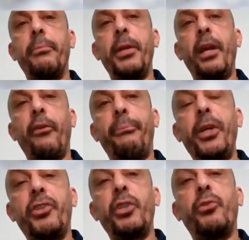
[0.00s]
I know
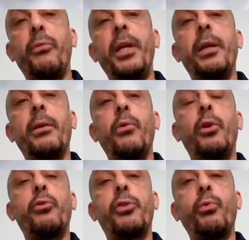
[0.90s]
many of patients who
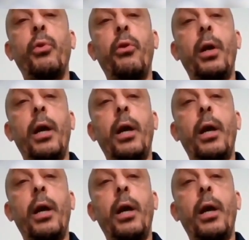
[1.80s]
may go to